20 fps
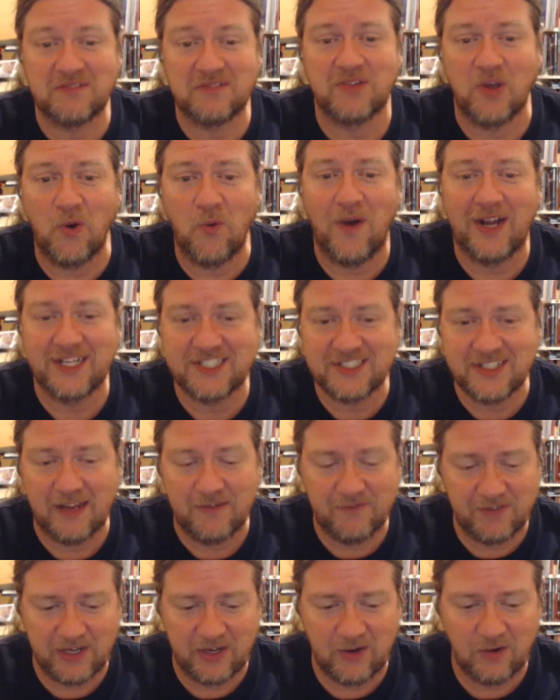go watch that
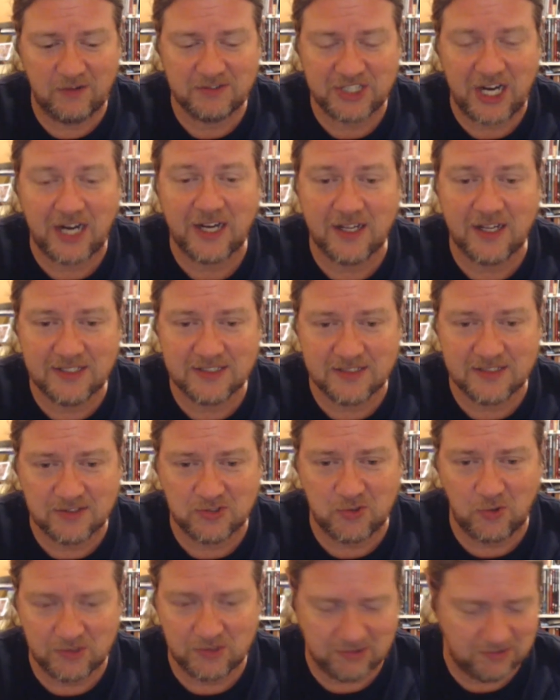video of Shotguns and
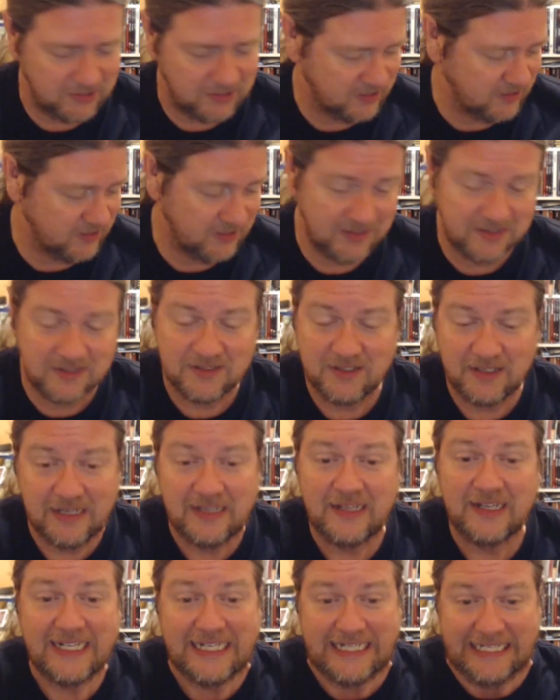Sorceries, because
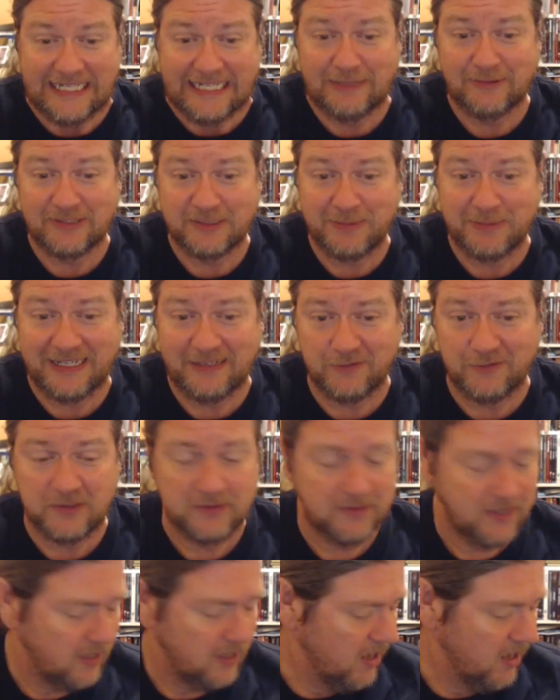that was painful.